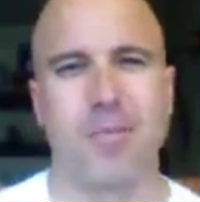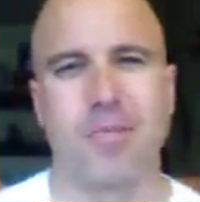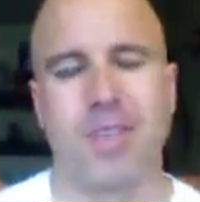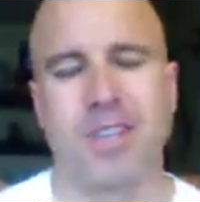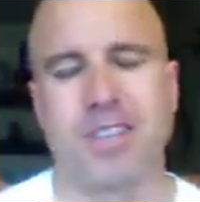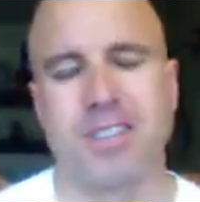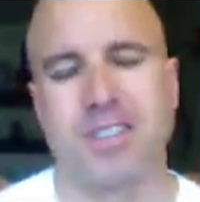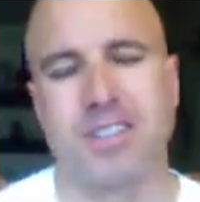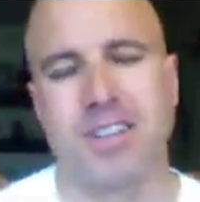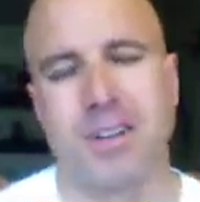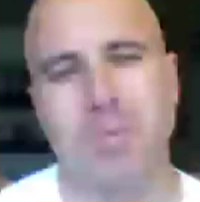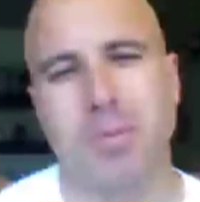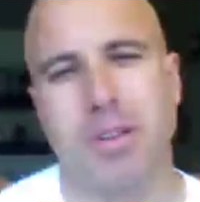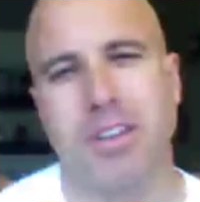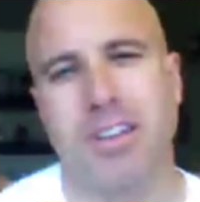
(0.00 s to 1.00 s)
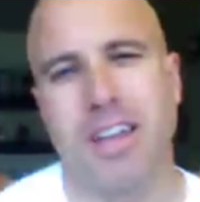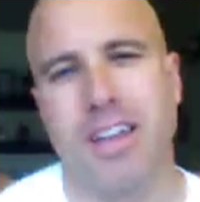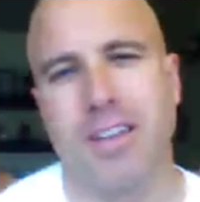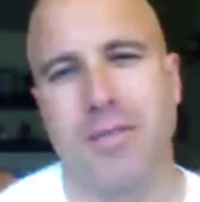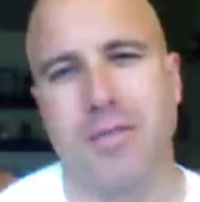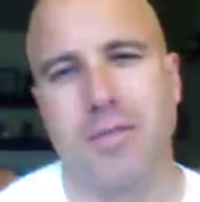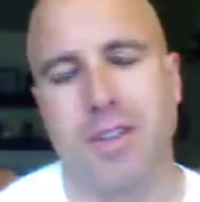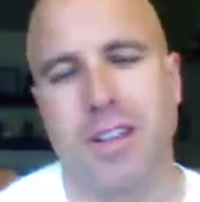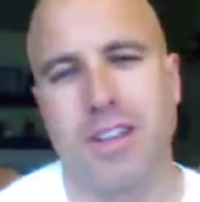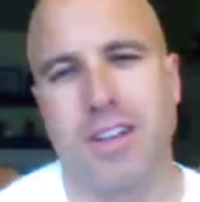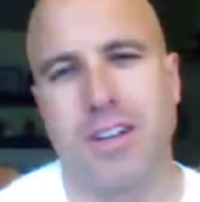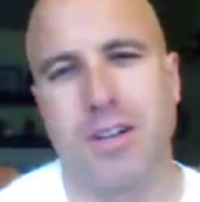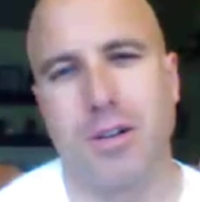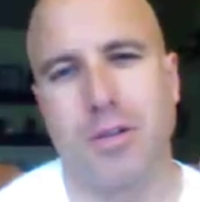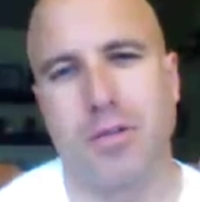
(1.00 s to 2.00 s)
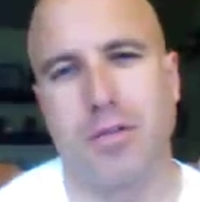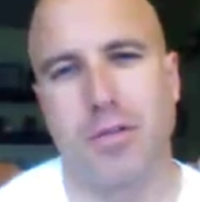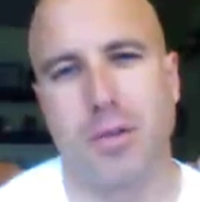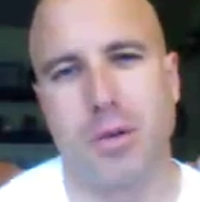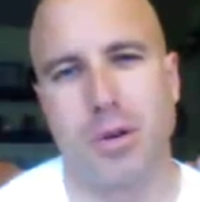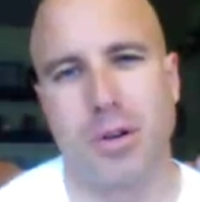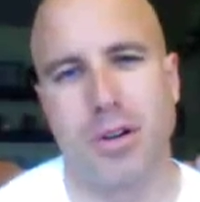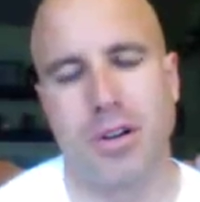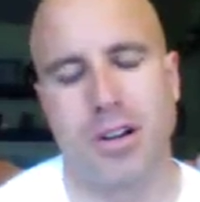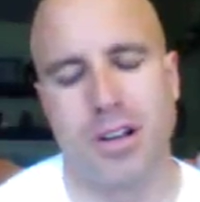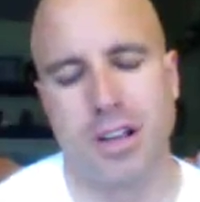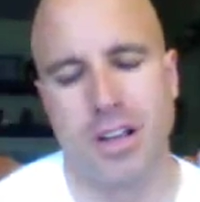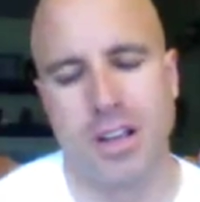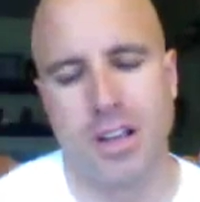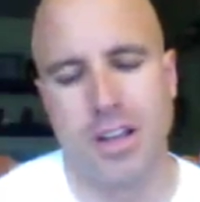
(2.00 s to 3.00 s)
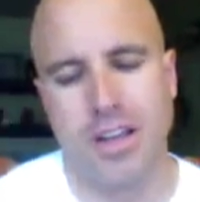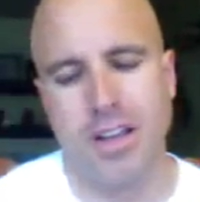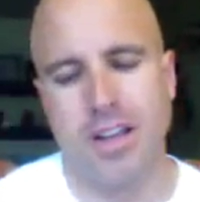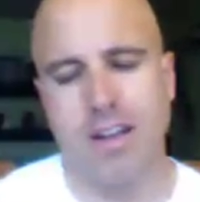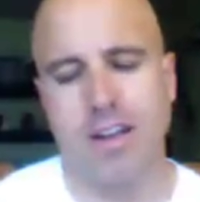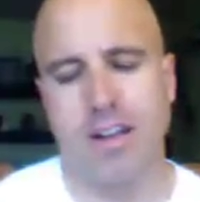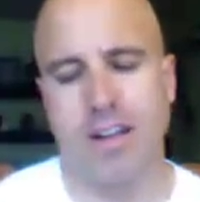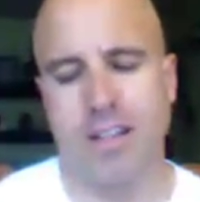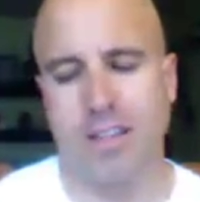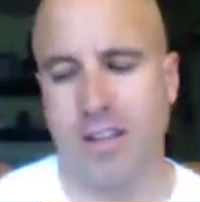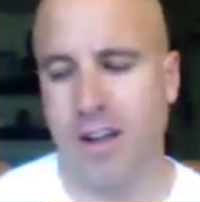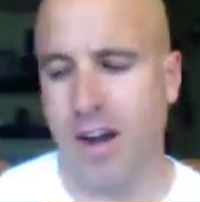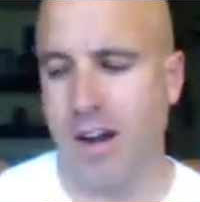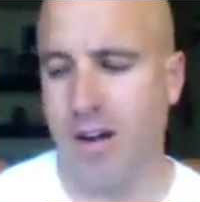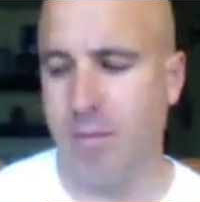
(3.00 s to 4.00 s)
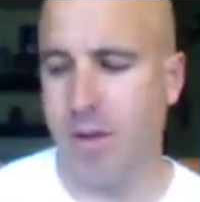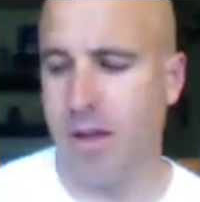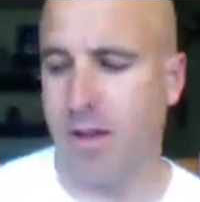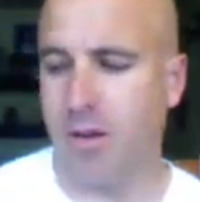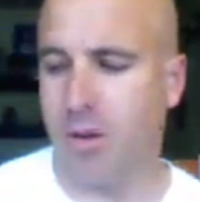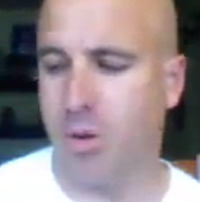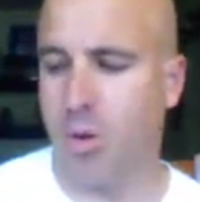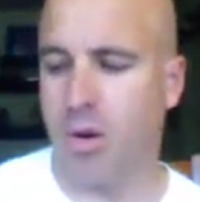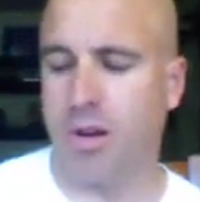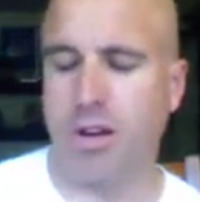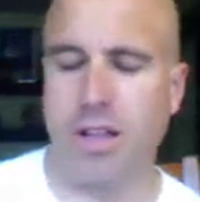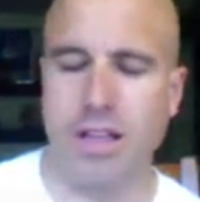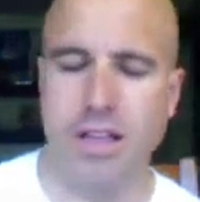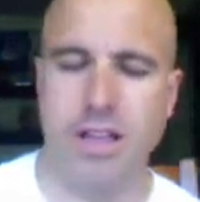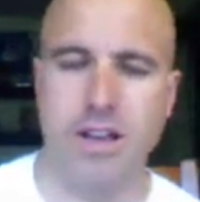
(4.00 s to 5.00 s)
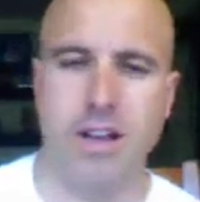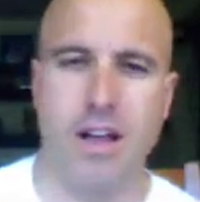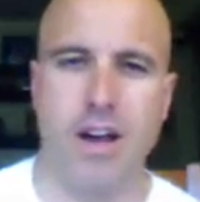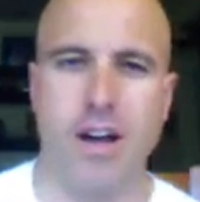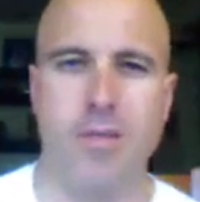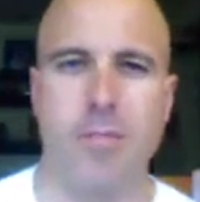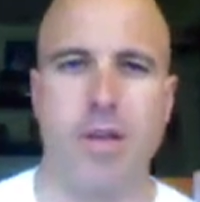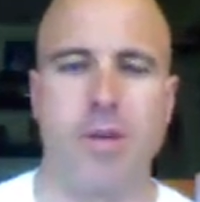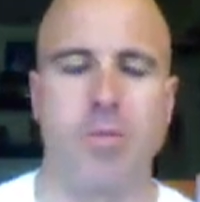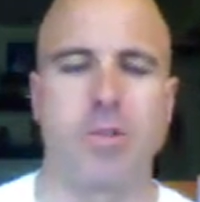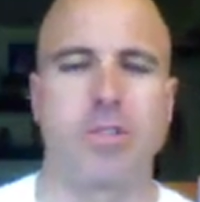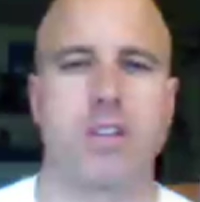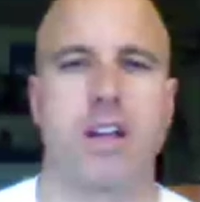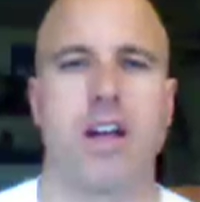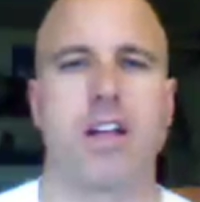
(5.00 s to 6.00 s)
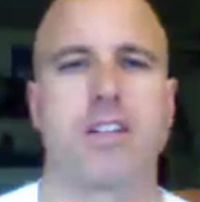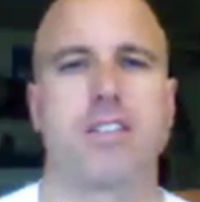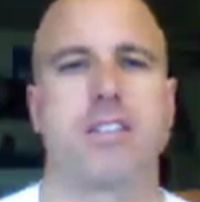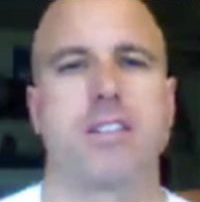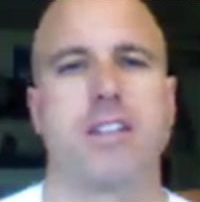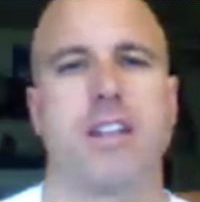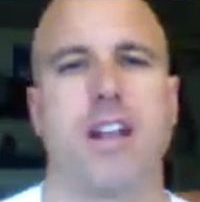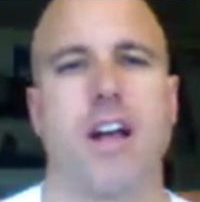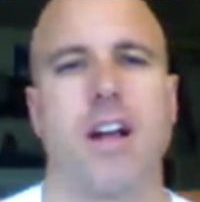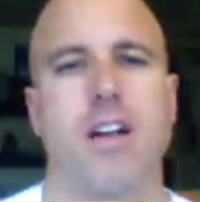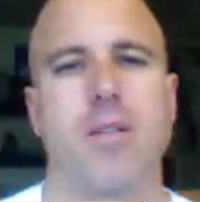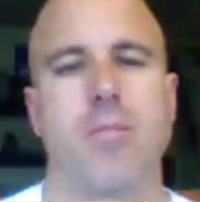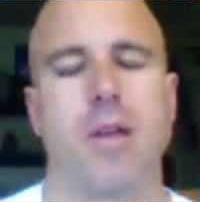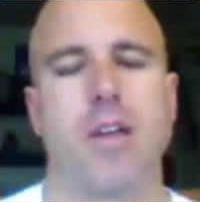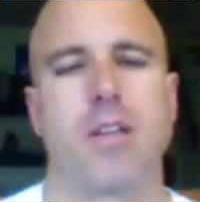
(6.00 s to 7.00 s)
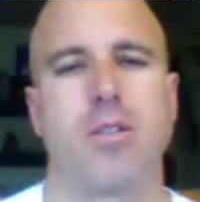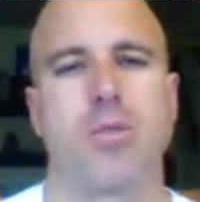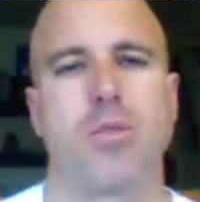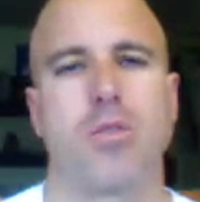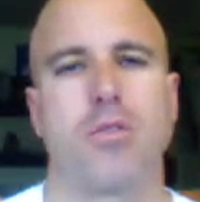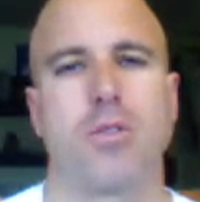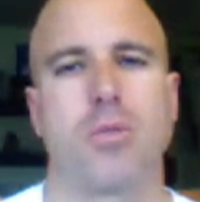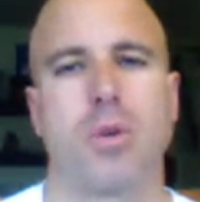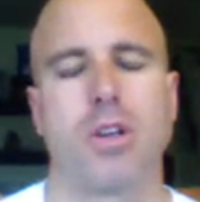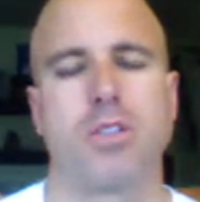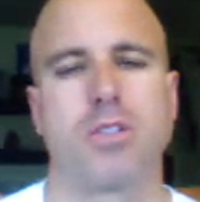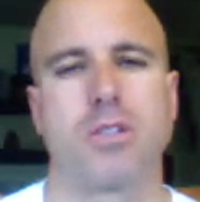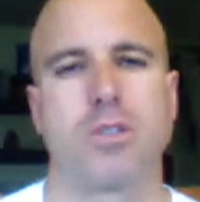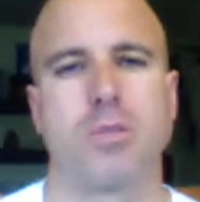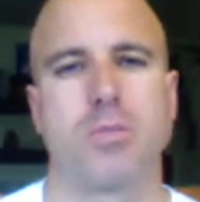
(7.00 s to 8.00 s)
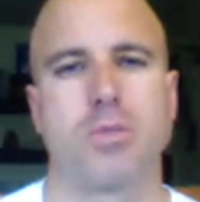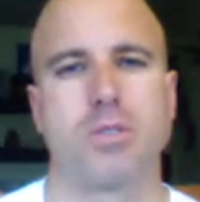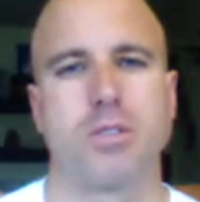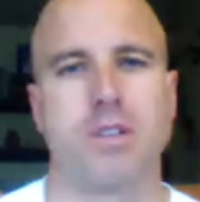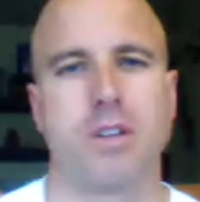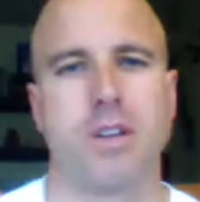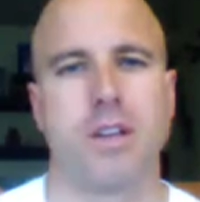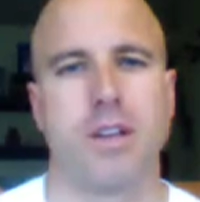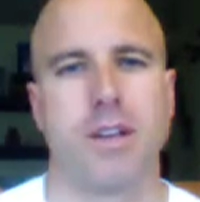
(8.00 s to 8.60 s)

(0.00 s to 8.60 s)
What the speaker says: This is going to be a video for the Ironman Coeur d'Alene, Ironman Wisconsin, and Ironman Louisville race groups.